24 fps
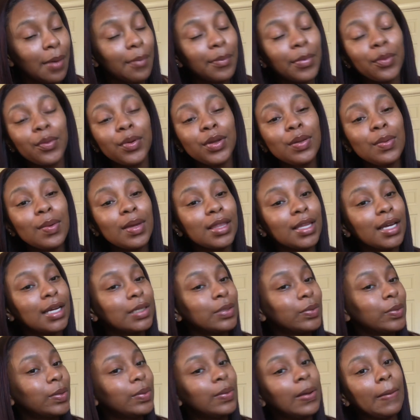But when you hit that
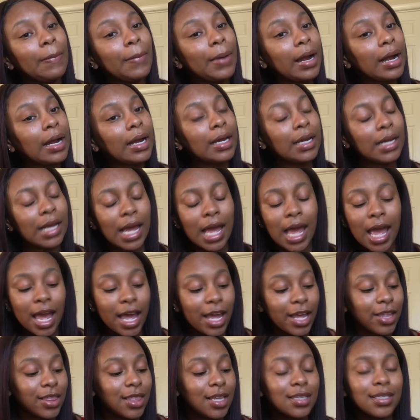3-week mark, honey,
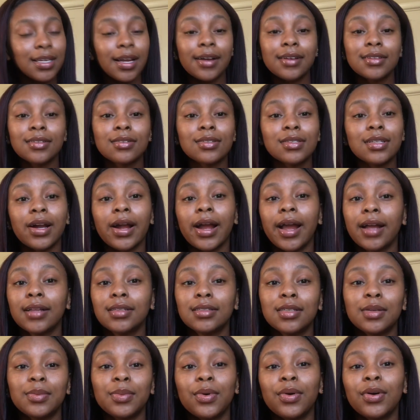this hair is gonna start
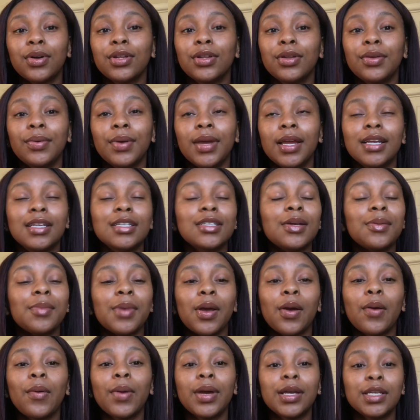acting up on you, and it's gonna be
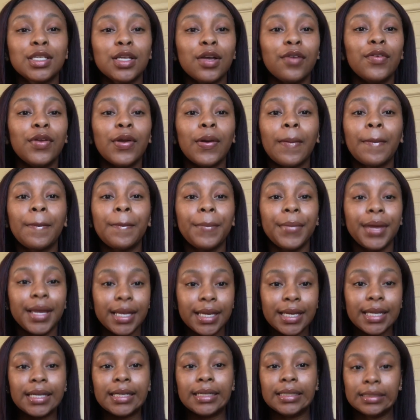a waste of your
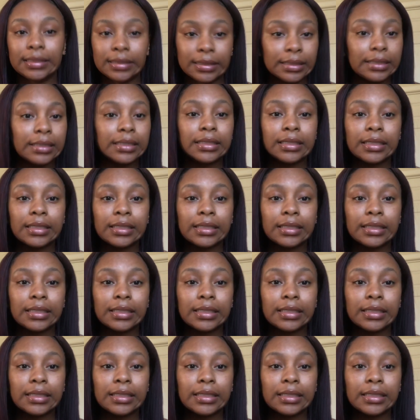money.